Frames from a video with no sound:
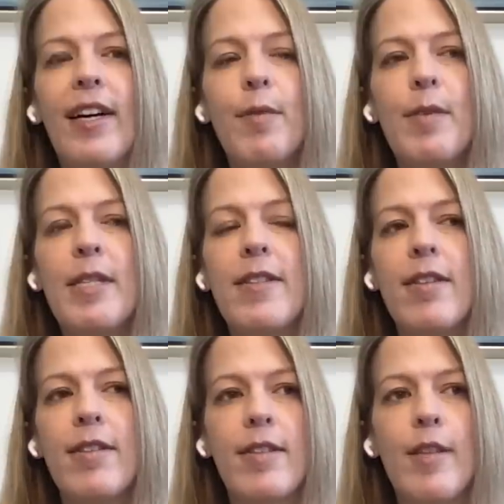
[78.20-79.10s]
It was
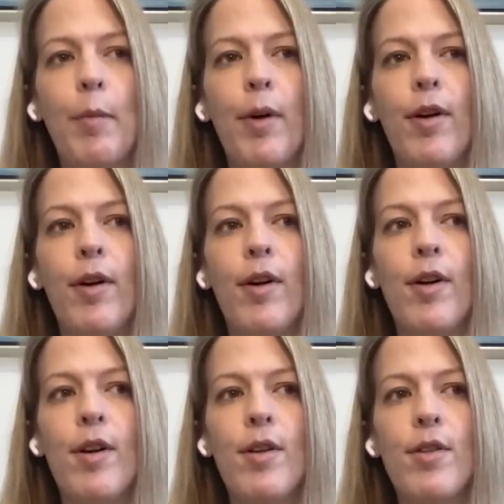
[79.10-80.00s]

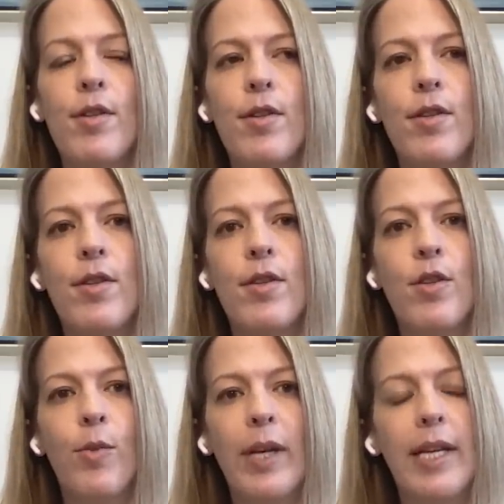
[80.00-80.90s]
December
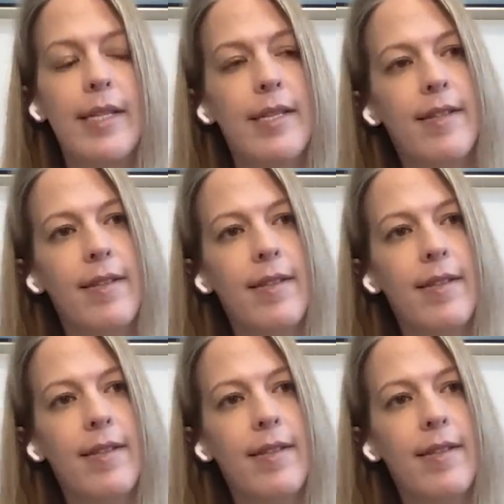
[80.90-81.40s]
22nd,